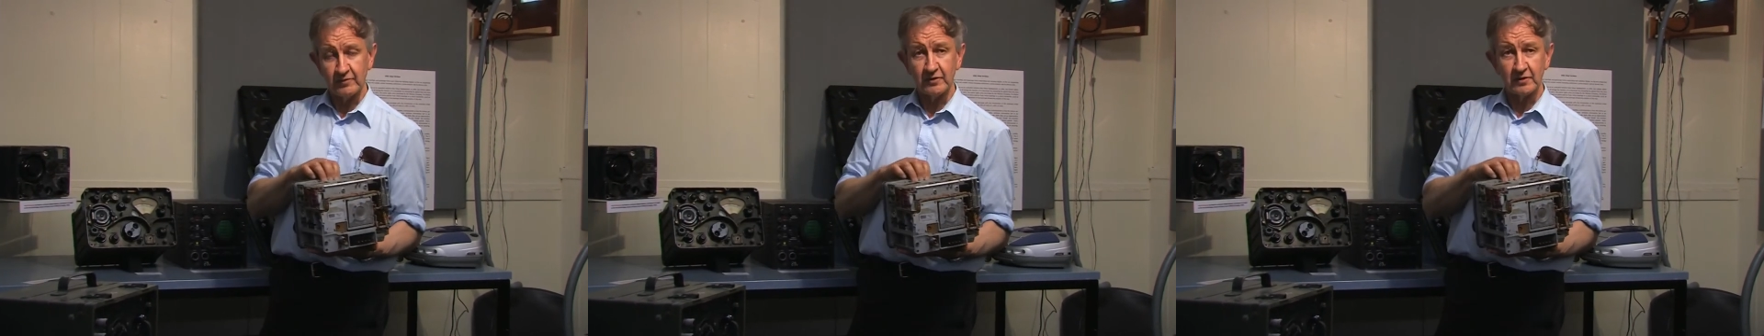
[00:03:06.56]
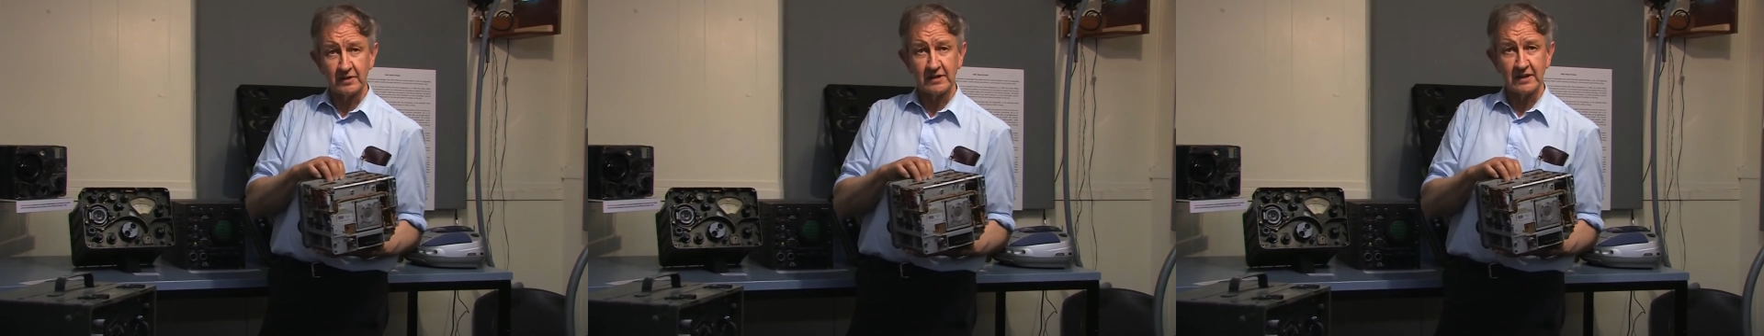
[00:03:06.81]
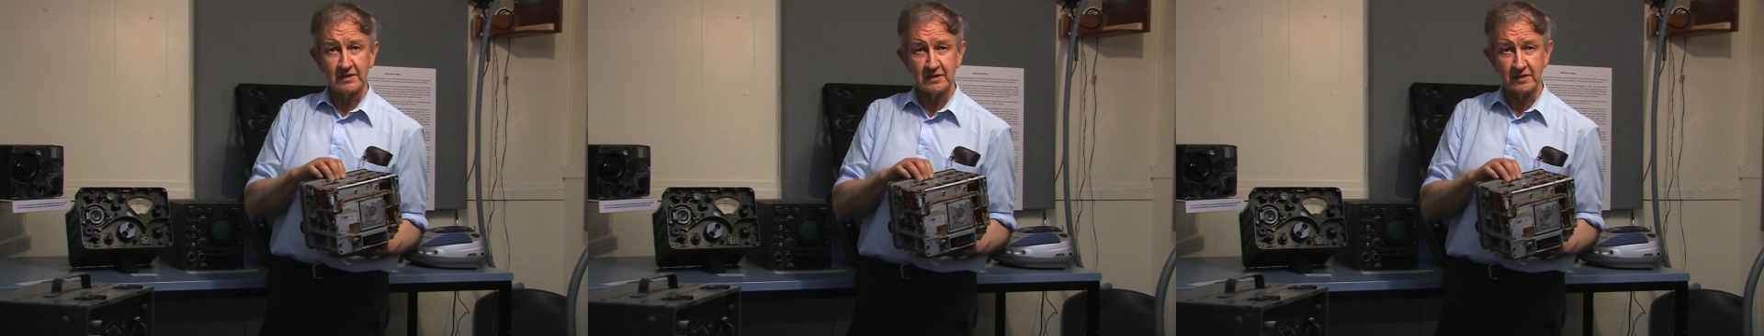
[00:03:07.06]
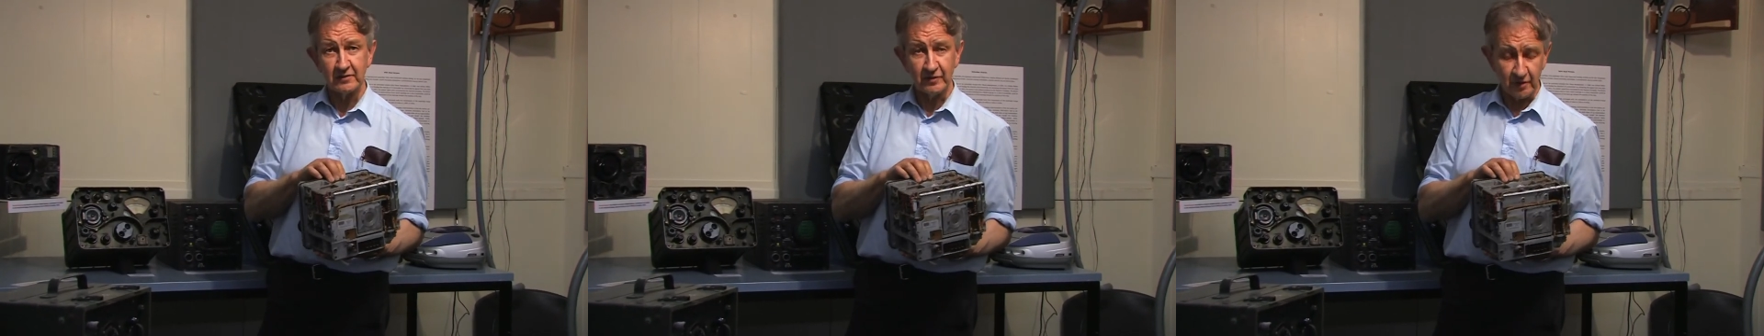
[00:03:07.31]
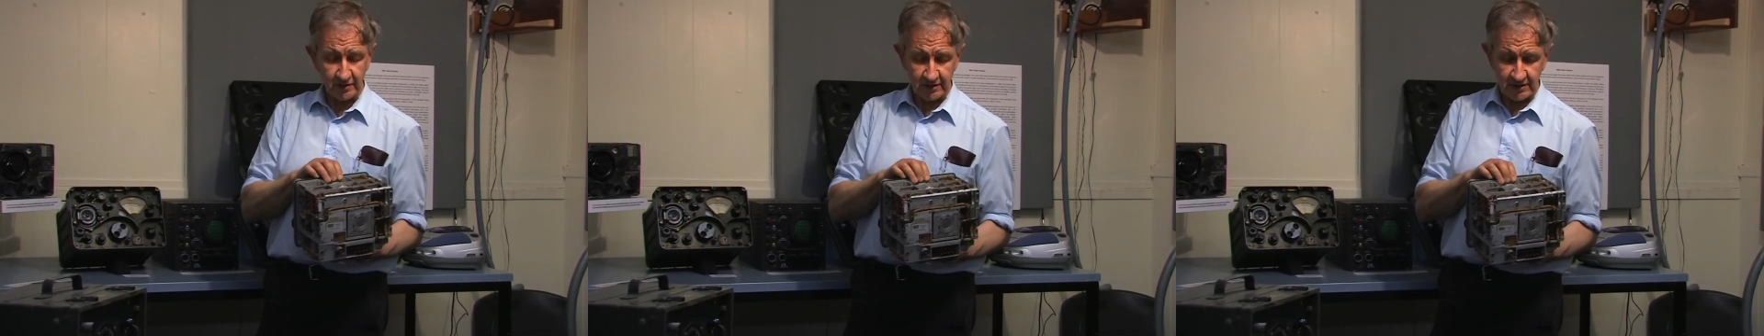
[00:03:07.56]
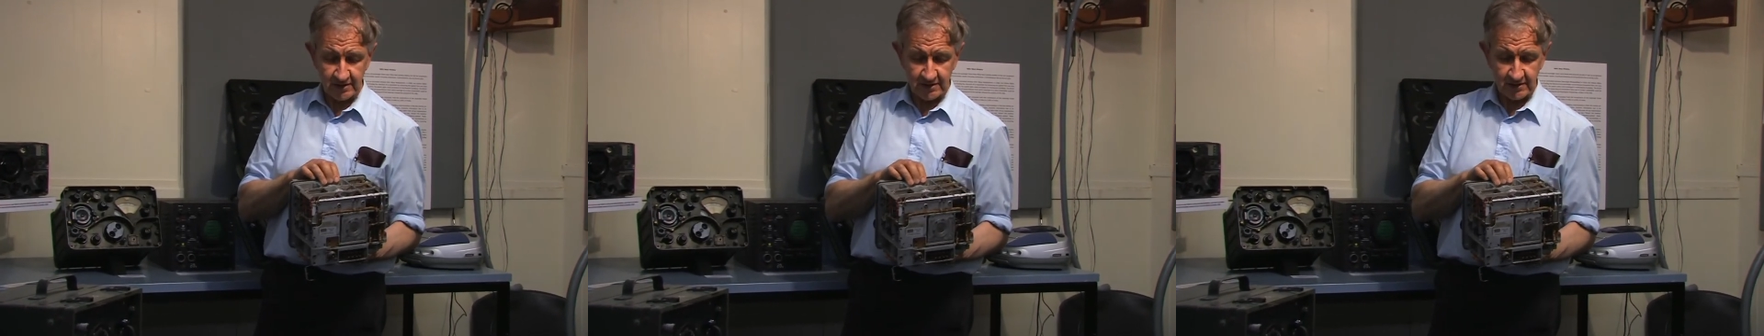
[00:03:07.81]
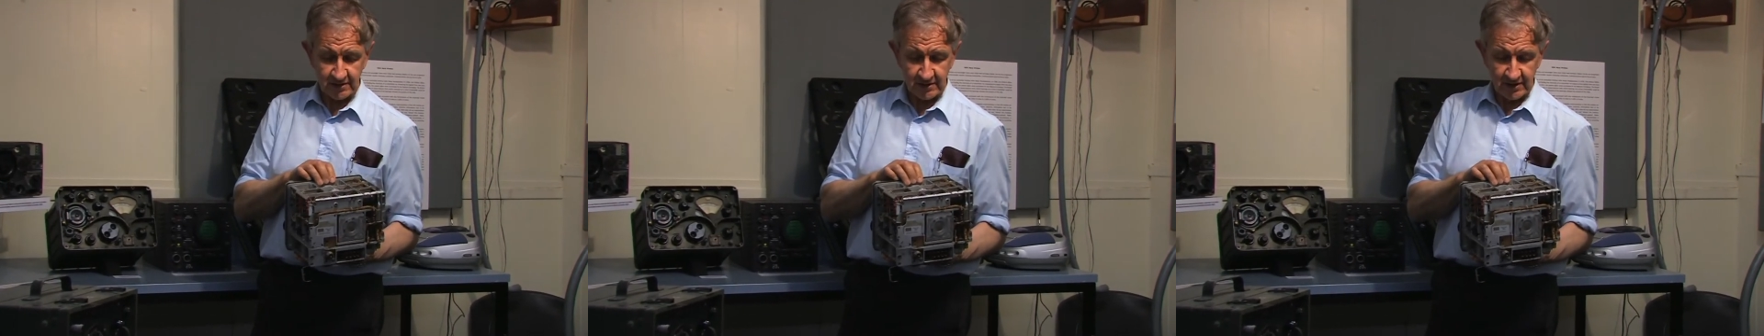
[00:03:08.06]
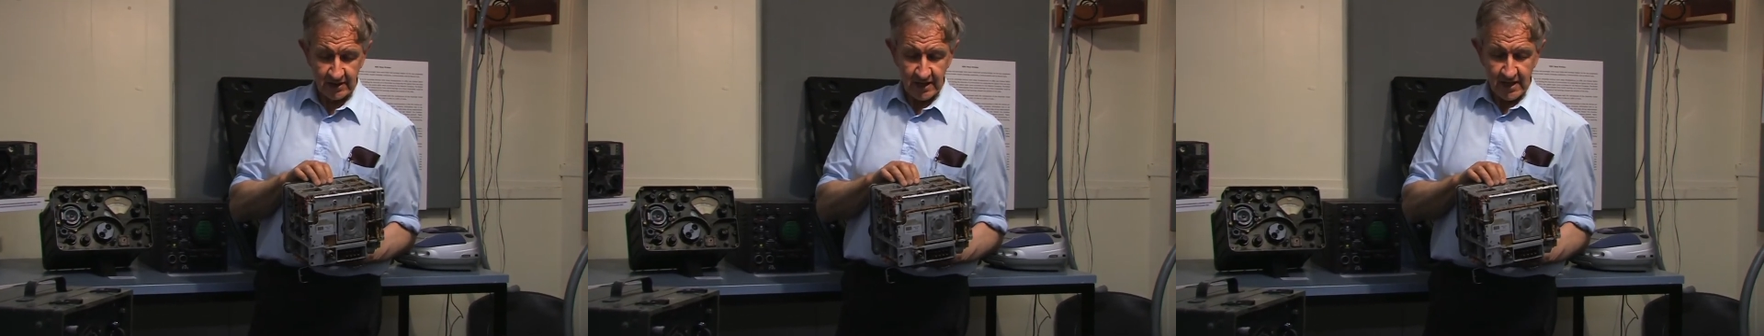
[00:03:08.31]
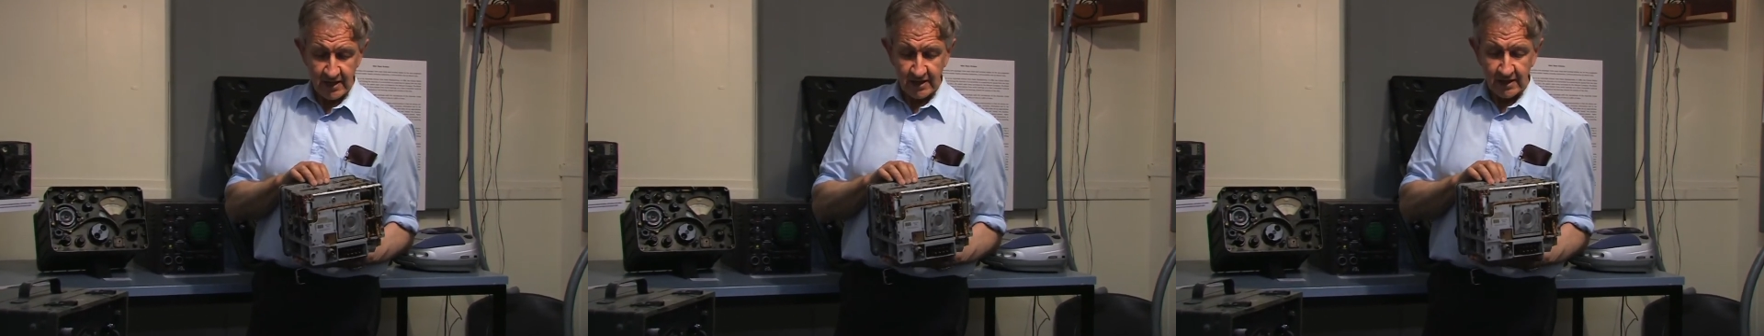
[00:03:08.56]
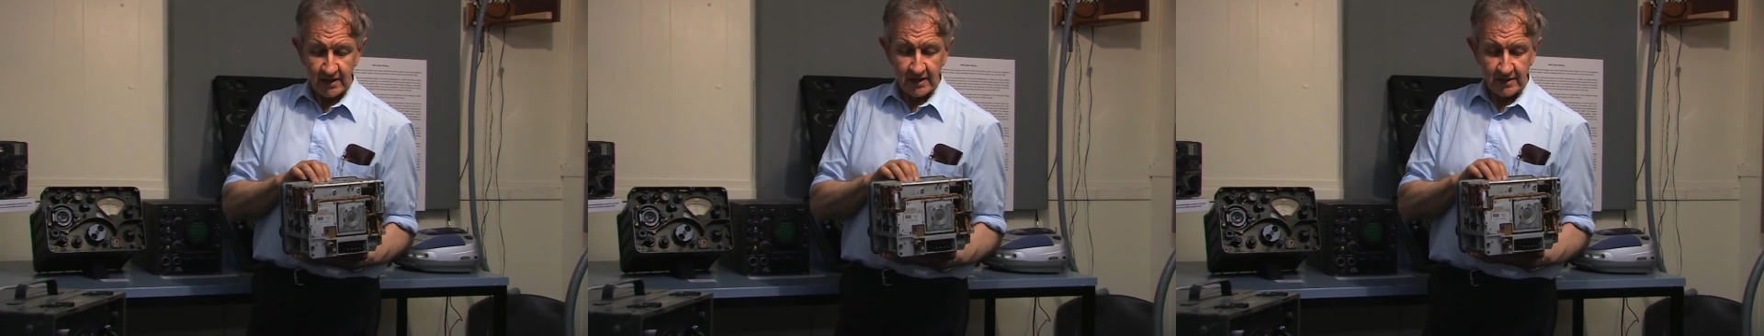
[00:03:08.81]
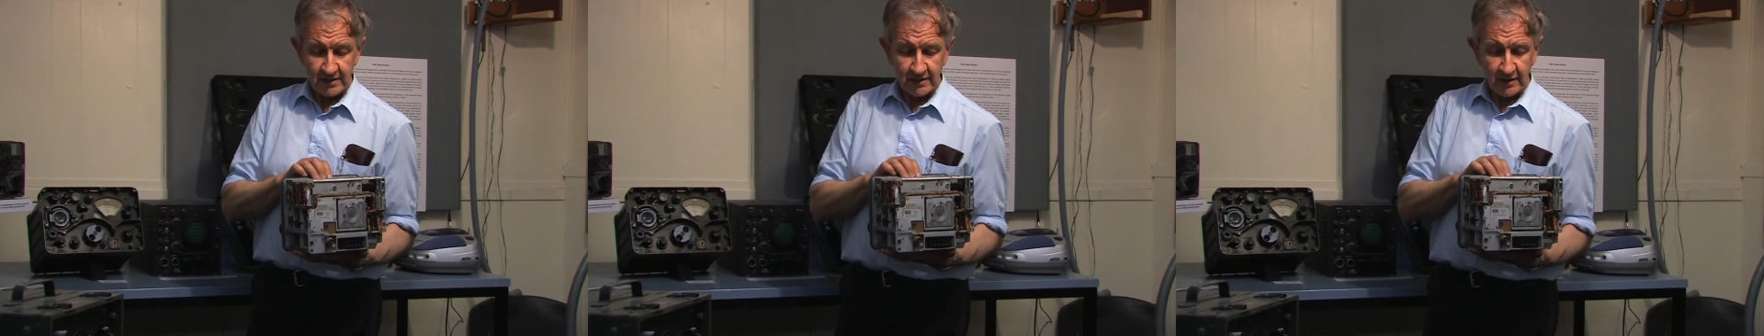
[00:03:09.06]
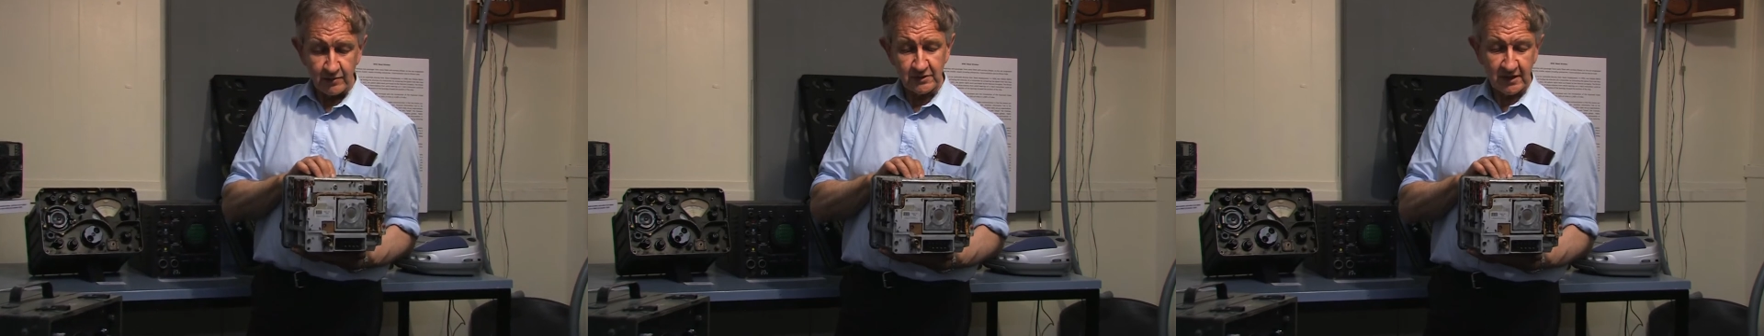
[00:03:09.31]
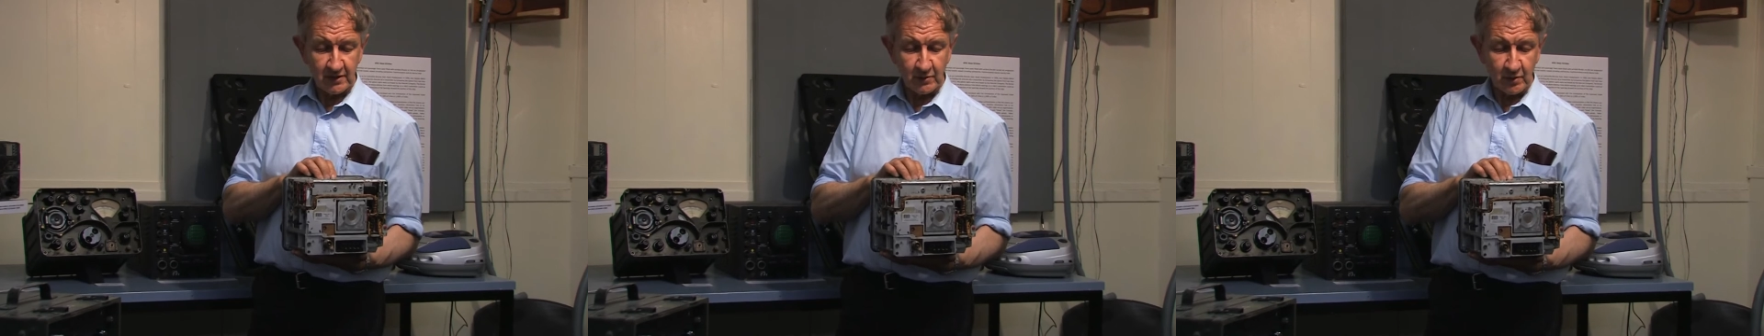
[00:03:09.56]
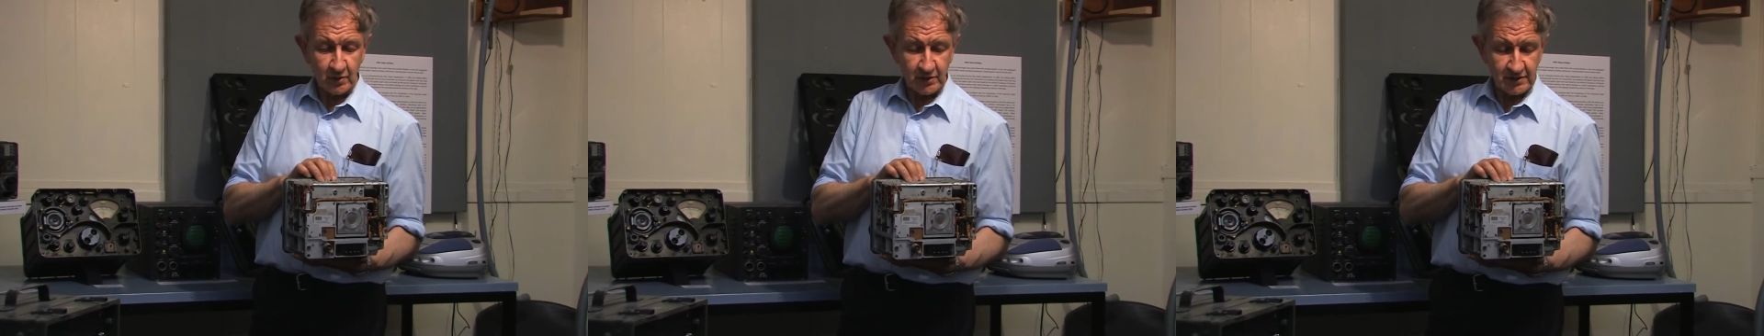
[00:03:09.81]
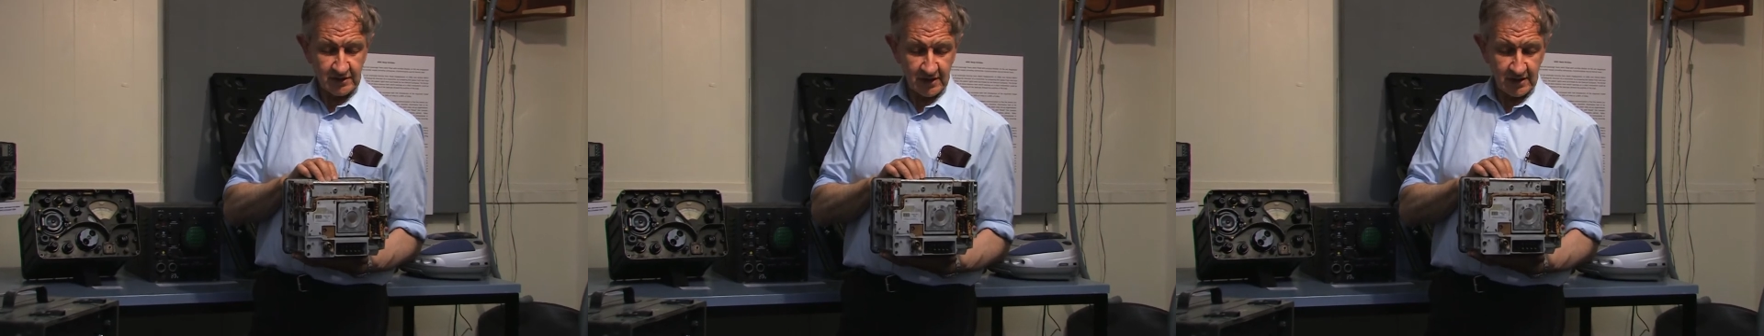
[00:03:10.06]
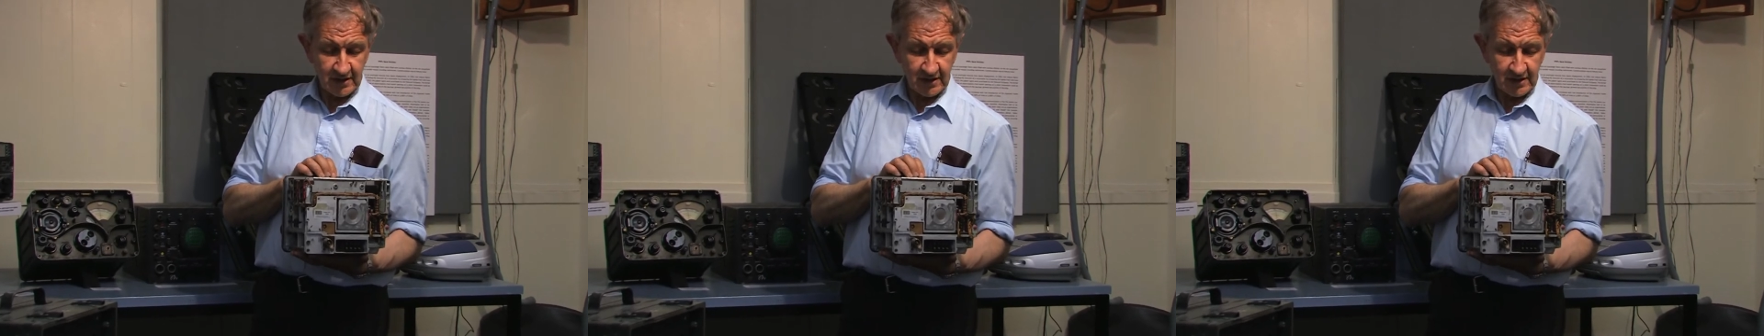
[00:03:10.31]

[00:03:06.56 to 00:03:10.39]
for the 1940s. The downside was